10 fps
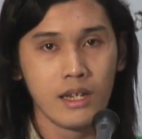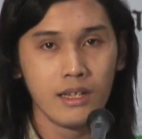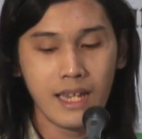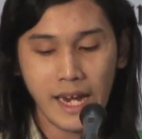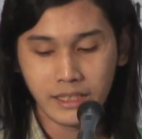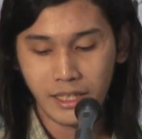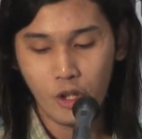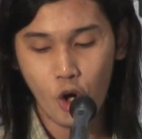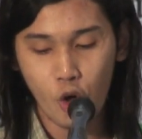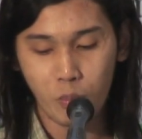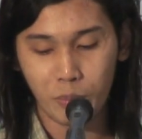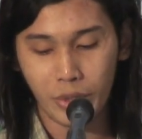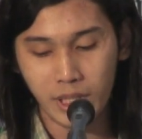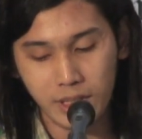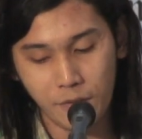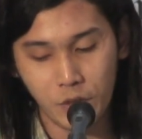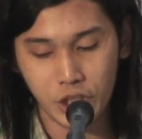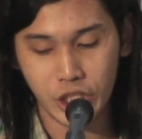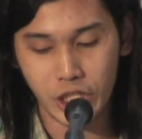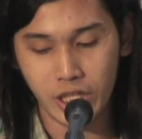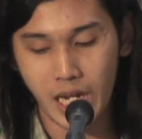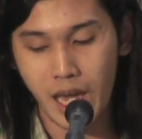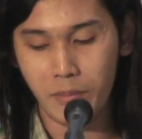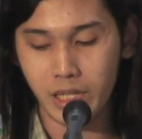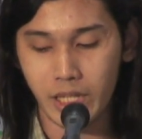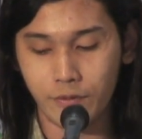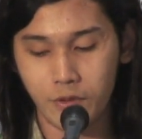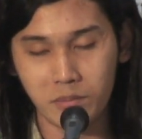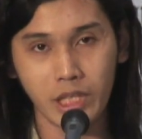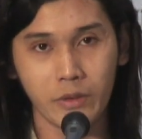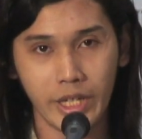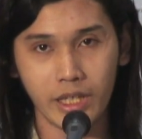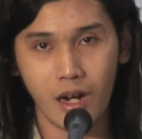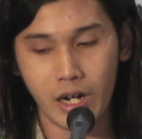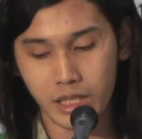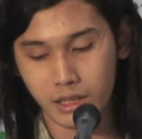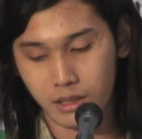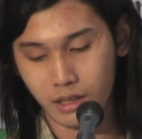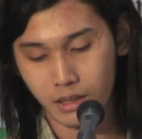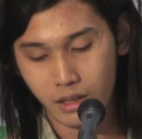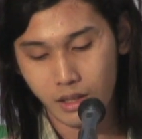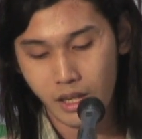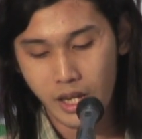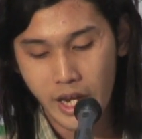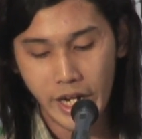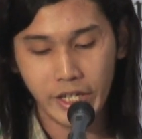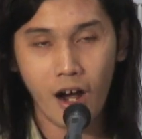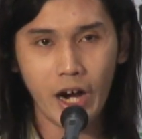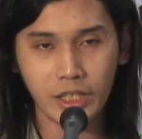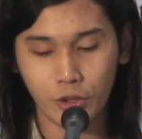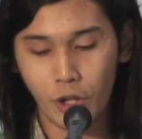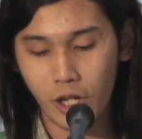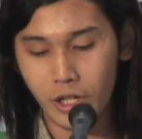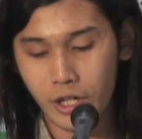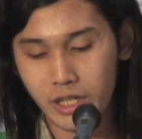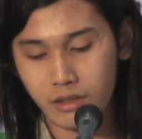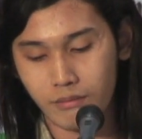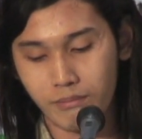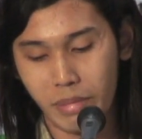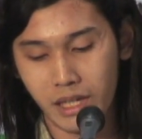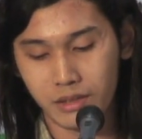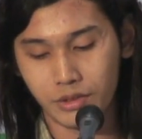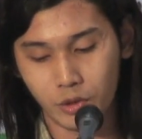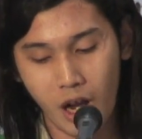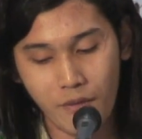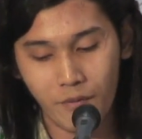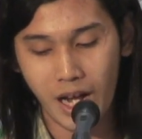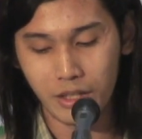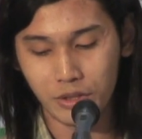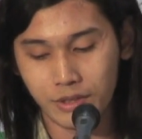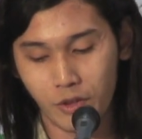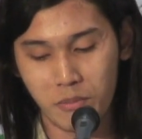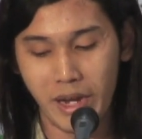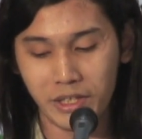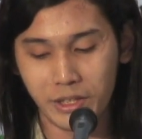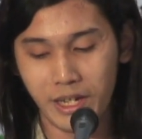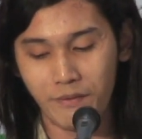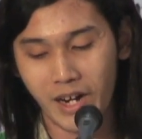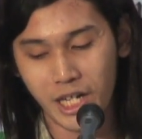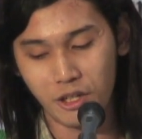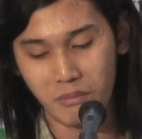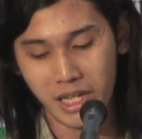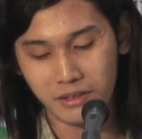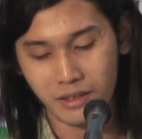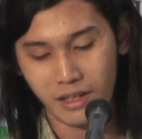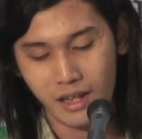Light and hope in the future emanate from the green heart, a heart colored by strong values for better environment